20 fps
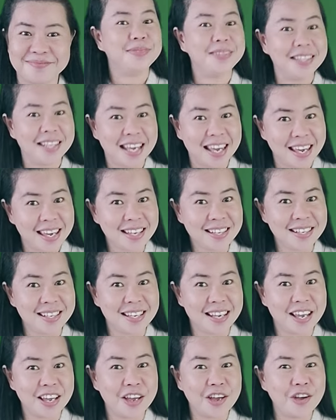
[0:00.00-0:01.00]
Neat,
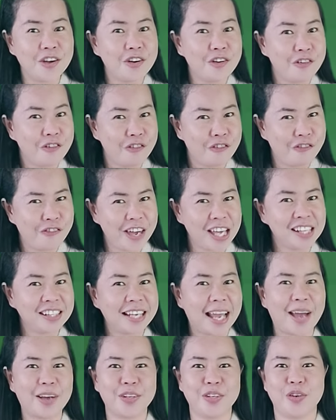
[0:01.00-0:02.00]
filled
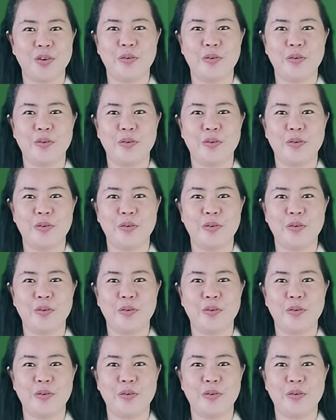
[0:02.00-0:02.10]
out